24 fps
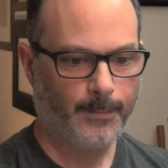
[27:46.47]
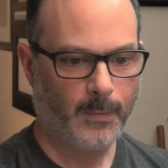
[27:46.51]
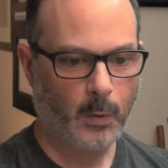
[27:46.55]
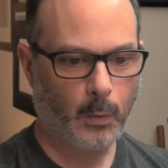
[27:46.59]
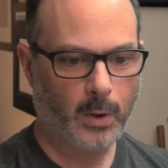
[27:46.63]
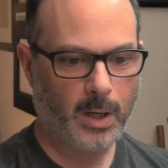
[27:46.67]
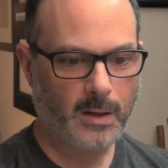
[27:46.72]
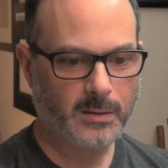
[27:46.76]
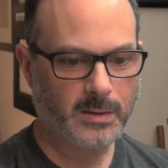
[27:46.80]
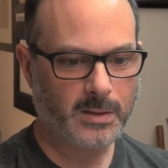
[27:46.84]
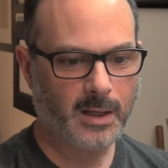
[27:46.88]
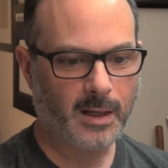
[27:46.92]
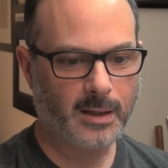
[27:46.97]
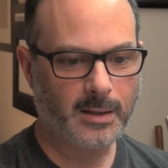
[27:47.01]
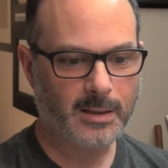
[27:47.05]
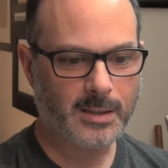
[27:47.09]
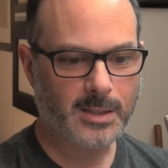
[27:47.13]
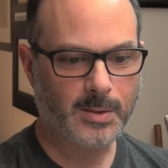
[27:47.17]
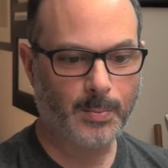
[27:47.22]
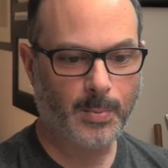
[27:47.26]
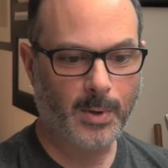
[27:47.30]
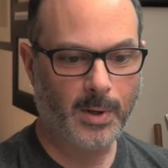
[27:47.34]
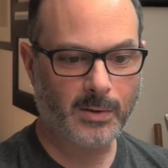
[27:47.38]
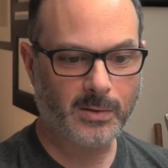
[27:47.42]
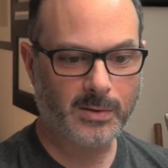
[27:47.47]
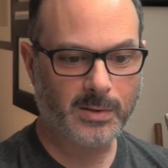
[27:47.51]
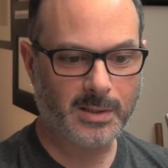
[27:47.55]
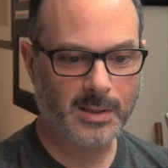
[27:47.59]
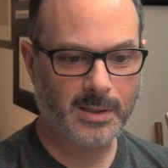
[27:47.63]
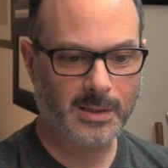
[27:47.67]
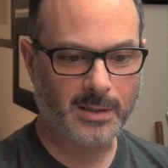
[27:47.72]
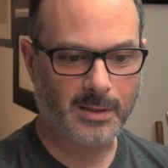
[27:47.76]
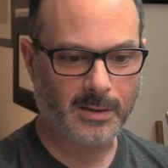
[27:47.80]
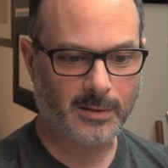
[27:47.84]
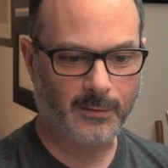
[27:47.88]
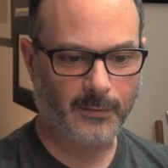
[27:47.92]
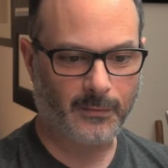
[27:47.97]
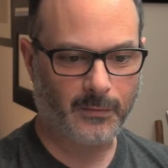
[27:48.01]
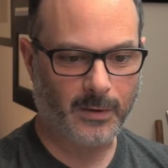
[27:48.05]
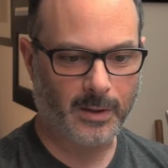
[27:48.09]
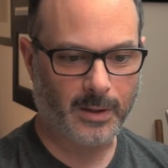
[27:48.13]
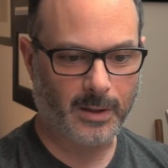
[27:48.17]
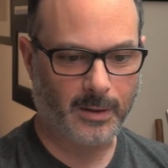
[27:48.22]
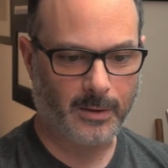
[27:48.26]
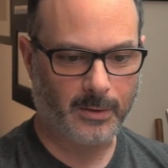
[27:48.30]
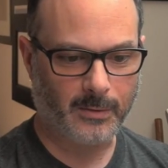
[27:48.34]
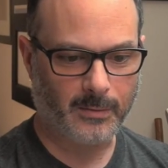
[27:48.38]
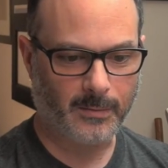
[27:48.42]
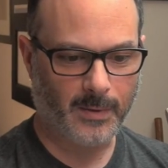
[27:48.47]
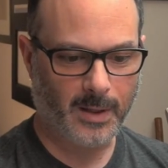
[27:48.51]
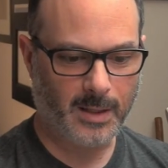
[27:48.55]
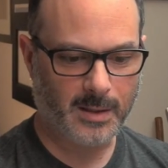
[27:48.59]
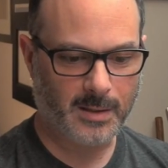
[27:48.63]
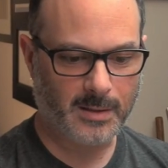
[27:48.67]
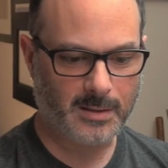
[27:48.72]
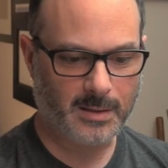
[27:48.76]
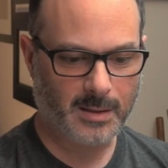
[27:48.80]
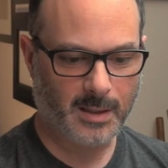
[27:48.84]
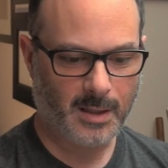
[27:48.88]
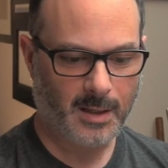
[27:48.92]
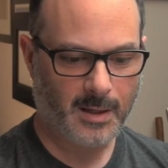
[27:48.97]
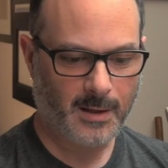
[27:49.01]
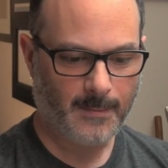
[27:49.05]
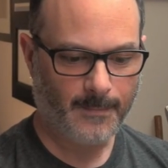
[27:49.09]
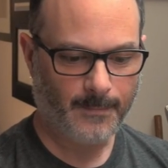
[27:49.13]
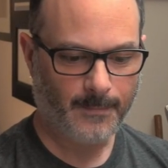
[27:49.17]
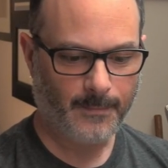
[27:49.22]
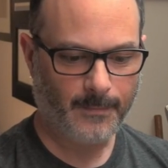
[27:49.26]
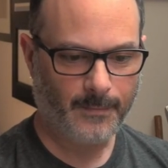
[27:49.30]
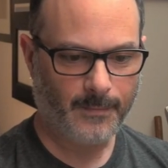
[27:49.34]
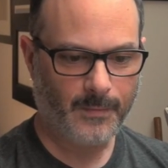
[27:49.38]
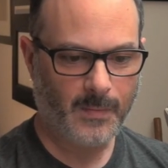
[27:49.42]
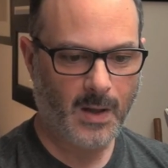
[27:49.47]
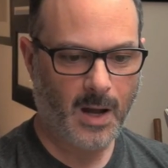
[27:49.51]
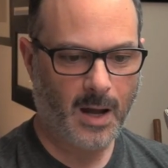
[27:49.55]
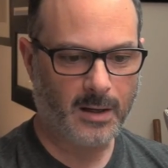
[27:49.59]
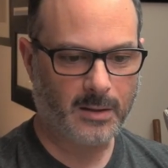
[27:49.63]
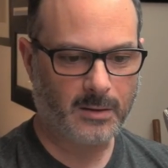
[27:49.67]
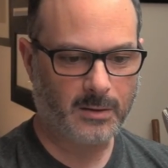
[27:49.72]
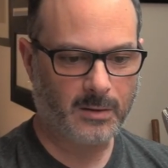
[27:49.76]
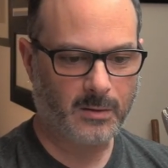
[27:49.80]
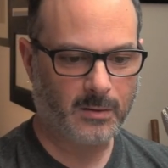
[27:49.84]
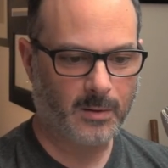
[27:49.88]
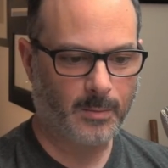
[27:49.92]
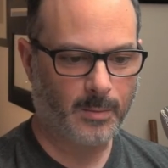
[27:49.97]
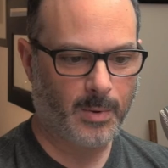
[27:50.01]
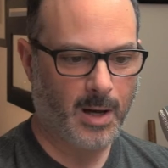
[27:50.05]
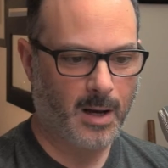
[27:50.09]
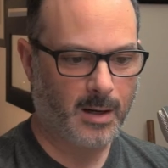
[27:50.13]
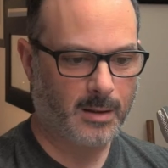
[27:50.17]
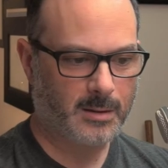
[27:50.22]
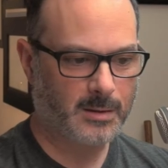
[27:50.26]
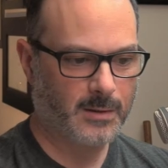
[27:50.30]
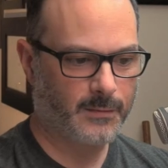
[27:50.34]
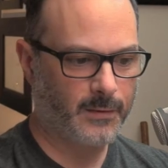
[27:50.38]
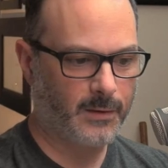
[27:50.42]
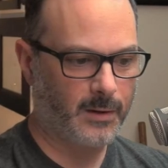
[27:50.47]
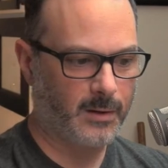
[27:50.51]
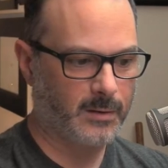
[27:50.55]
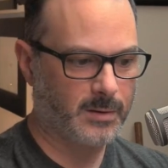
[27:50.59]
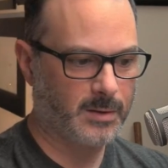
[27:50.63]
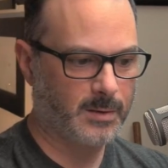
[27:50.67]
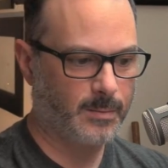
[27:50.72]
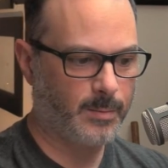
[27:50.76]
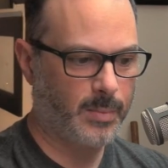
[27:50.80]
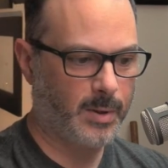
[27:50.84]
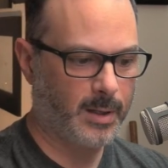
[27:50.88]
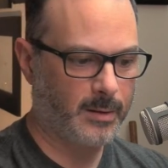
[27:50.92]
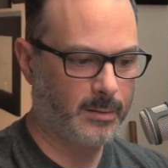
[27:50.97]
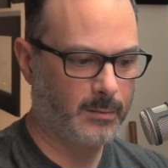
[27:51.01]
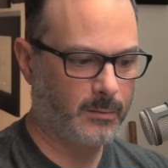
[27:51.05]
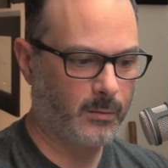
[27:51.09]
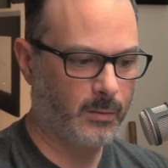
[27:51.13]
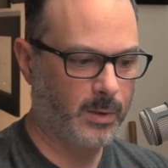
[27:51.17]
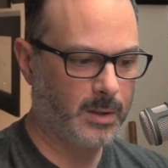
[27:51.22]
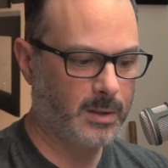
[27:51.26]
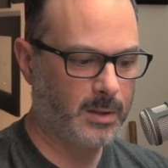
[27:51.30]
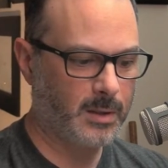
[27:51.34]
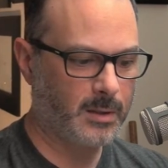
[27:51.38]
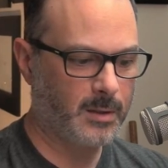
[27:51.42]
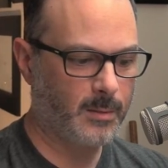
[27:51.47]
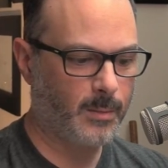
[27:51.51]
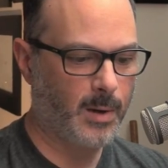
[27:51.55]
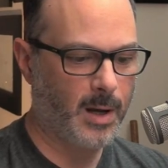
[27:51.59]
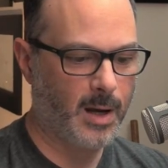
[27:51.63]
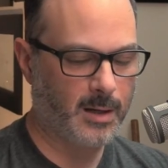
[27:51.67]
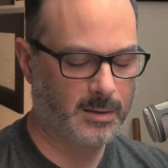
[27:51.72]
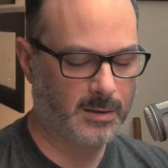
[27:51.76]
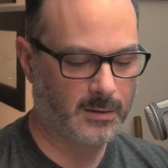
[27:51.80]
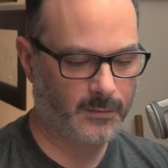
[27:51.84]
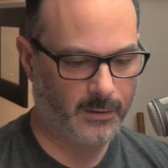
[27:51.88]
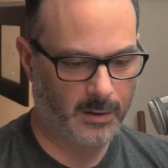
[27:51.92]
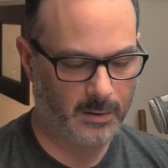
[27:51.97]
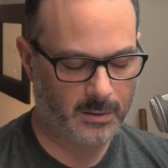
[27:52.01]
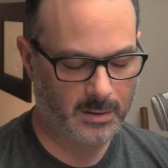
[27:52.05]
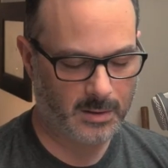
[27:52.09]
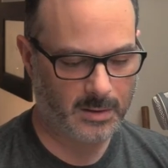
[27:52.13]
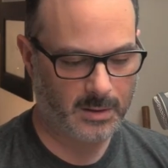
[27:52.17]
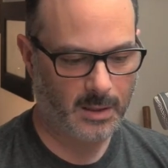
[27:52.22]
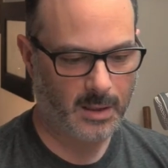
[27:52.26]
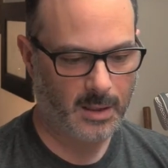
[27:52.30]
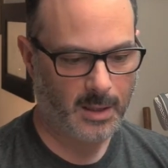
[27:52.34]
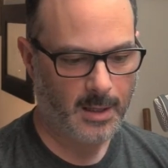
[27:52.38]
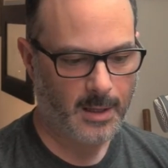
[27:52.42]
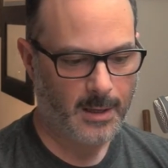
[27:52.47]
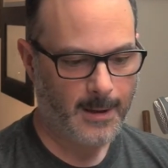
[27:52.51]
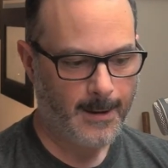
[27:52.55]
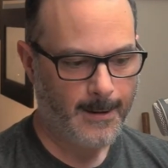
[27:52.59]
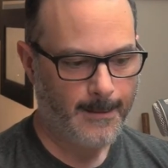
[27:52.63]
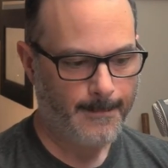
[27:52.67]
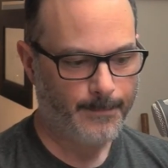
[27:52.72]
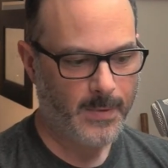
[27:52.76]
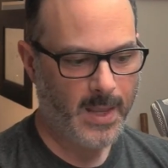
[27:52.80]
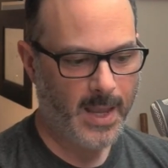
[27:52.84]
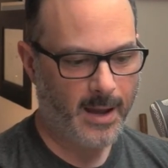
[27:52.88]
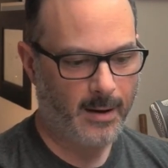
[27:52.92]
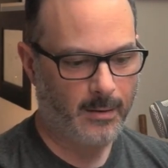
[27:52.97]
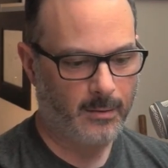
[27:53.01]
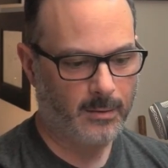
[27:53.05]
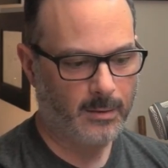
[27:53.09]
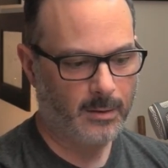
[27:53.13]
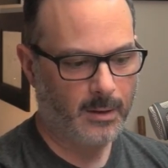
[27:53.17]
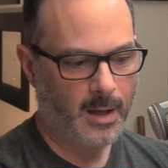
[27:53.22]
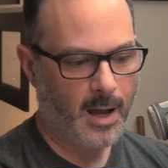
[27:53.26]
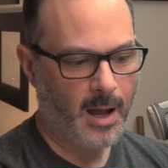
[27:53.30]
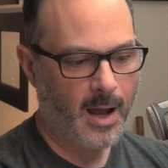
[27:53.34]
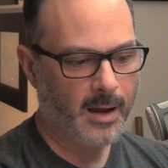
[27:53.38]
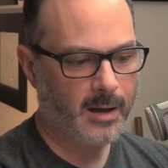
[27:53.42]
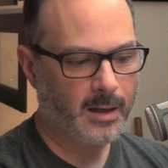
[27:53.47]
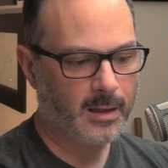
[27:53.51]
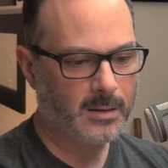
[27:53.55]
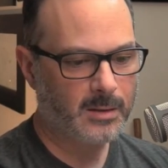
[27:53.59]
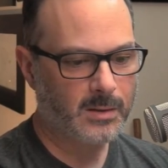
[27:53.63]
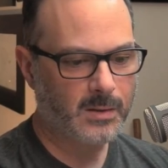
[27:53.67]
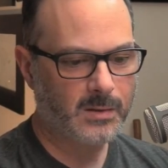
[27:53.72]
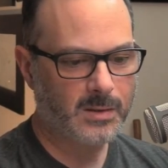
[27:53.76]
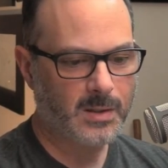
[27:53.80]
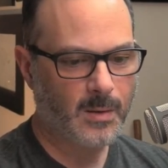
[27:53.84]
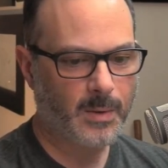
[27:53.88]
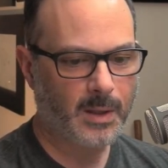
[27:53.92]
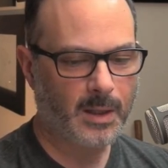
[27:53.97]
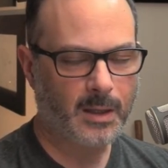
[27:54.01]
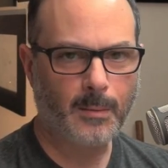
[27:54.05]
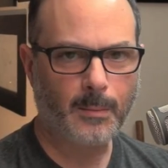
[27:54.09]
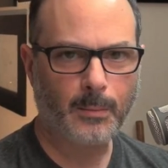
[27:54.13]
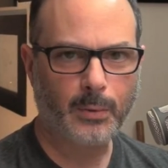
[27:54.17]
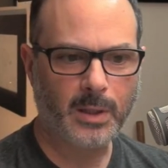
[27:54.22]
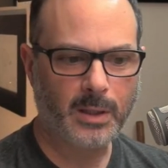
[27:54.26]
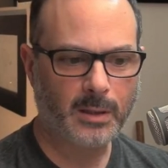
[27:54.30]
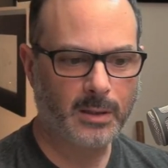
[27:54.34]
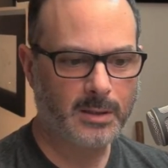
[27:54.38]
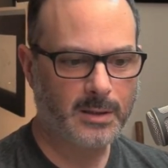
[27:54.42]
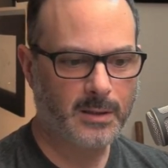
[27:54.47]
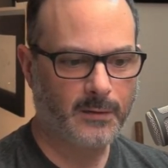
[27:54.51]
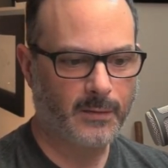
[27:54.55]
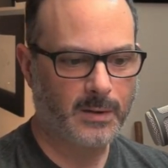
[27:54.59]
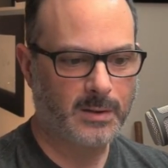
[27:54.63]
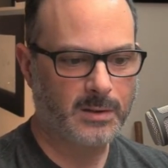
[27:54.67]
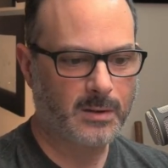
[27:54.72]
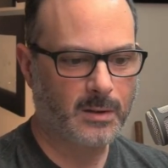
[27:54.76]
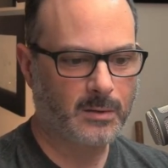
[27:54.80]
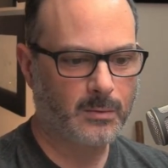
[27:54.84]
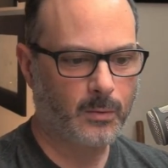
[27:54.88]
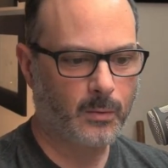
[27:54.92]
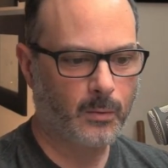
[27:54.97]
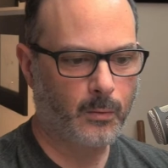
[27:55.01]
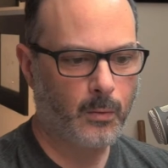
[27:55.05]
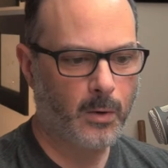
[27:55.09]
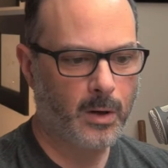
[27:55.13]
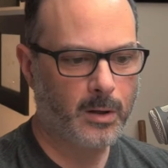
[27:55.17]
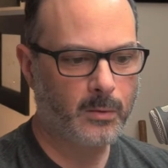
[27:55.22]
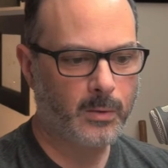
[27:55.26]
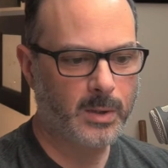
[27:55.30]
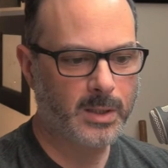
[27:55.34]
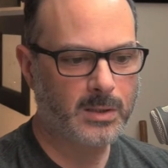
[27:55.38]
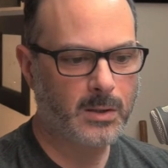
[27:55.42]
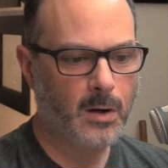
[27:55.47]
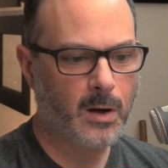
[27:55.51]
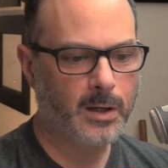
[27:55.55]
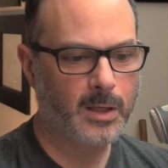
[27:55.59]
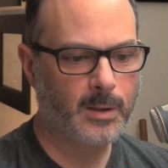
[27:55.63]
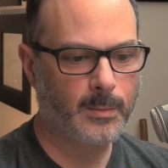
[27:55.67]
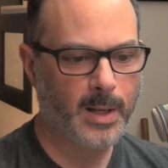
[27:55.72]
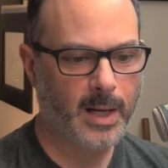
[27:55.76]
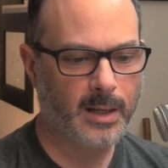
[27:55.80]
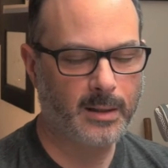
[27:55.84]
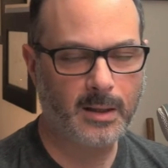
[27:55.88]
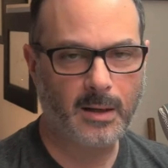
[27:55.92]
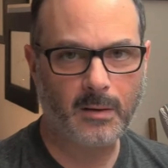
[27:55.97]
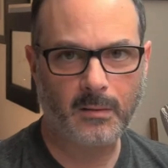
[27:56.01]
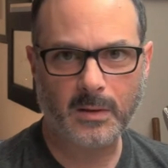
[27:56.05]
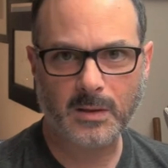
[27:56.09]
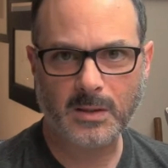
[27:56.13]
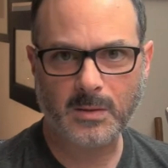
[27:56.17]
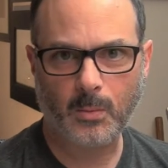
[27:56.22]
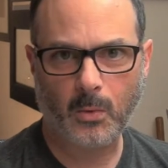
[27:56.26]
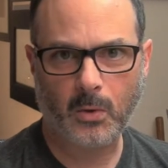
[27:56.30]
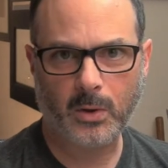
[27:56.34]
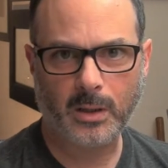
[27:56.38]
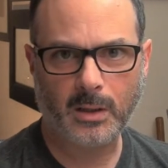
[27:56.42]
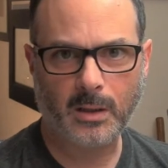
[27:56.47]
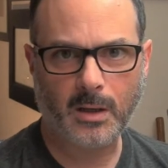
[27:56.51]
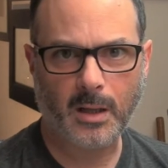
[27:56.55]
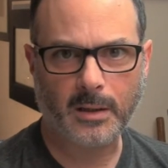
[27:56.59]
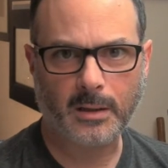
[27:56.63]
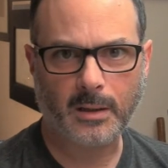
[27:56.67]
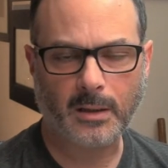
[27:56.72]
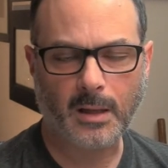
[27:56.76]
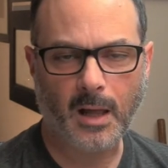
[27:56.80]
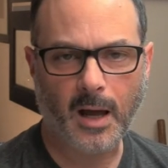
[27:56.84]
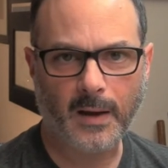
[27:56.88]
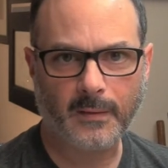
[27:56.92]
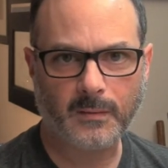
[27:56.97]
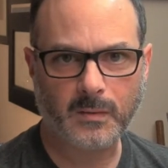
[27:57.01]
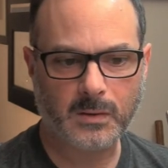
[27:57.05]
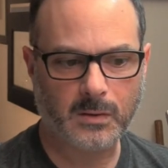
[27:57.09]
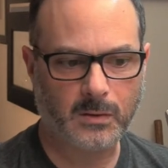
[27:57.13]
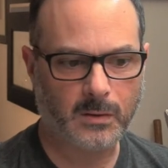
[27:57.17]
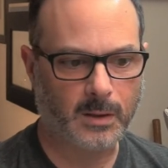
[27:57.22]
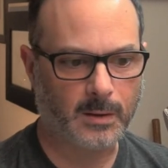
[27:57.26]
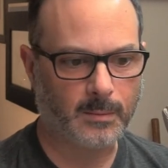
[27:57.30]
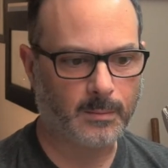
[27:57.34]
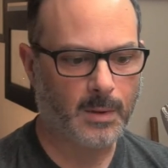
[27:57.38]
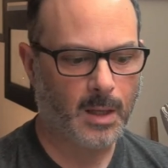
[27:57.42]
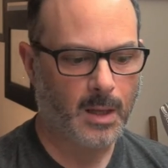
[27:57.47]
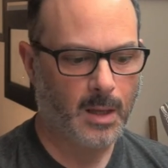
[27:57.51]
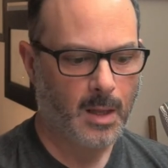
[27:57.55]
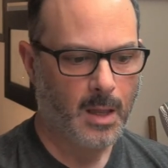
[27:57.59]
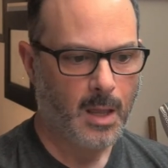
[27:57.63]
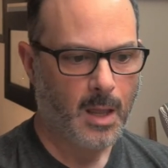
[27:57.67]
What I was gonna supposed to do for you is not do the box first, but we did the box first. Now, I'm going to do something completely different. So, what are we talking about here this morning on the live stream?